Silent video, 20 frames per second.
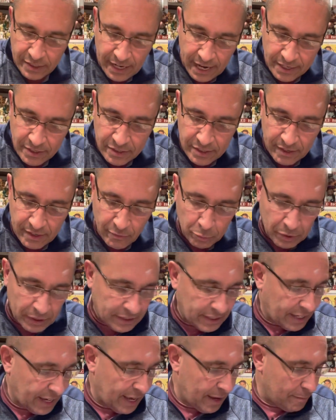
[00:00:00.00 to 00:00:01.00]
catchers that ever played
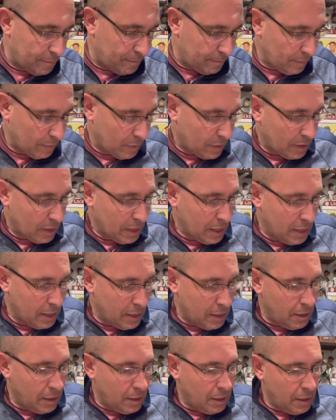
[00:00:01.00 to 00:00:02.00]
the game.
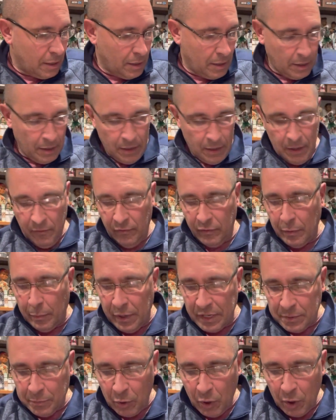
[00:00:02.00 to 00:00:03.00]
From the
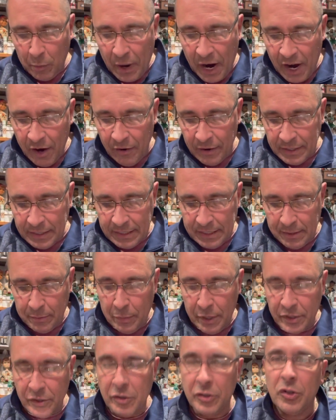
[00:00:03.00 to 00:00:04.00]
Pittsburgh Pirates,
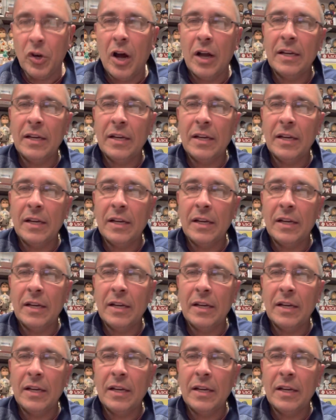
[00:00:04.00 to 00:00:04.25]
pitcher John